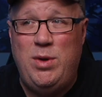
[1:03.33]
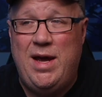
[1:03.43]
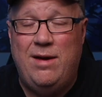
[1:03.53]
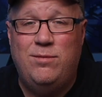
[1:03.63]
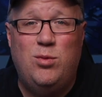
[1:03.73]
We
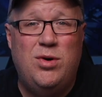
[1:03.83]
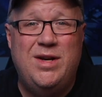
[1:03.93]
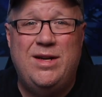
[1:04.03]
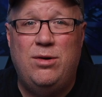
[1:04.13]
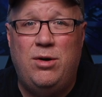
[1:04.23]
have
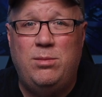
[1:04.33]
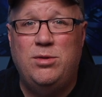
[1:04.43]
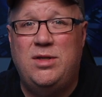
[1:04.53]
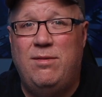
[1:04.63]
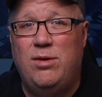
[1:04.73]
one in
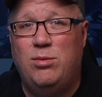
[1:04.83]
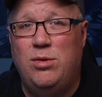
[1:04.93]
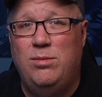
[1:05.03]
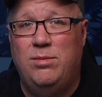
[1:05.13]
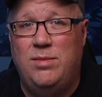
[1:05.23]
almost every
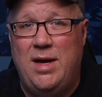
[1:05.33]
room